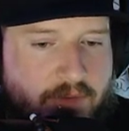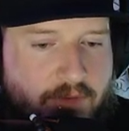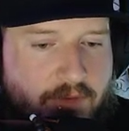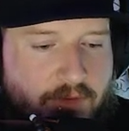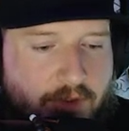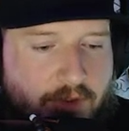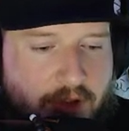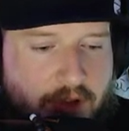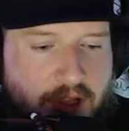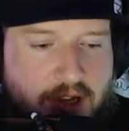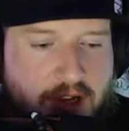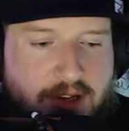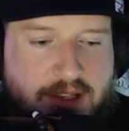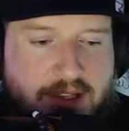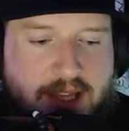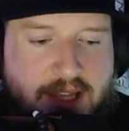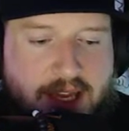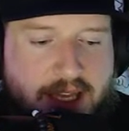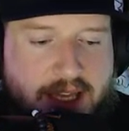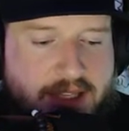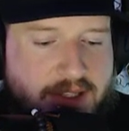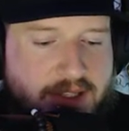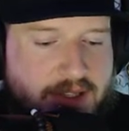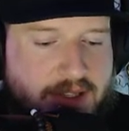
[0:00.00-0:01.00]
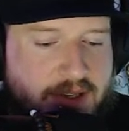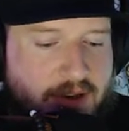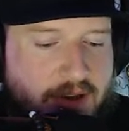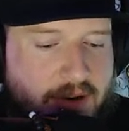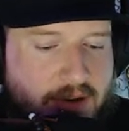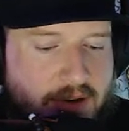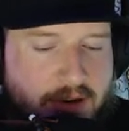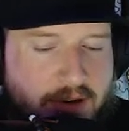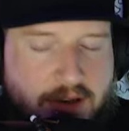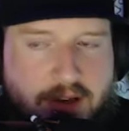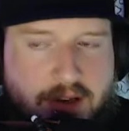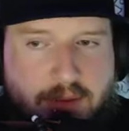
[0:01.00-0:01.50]
full art lands
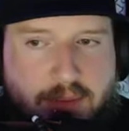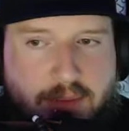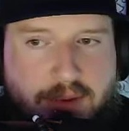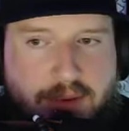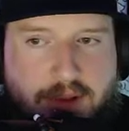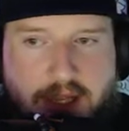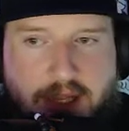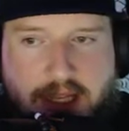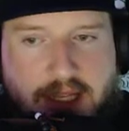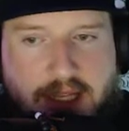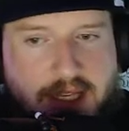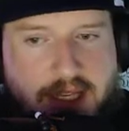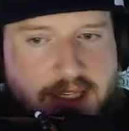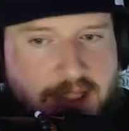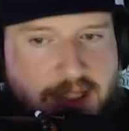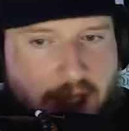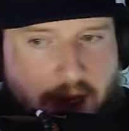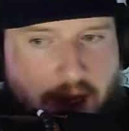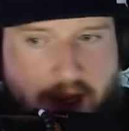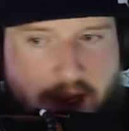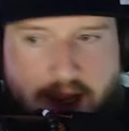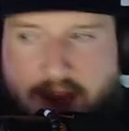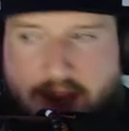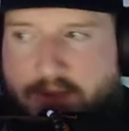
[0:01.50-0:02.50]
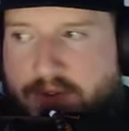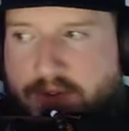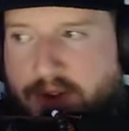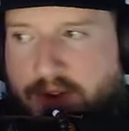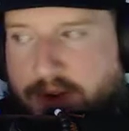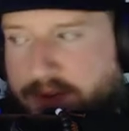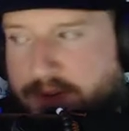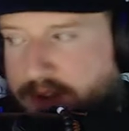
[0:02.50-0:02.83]
are completely sought after.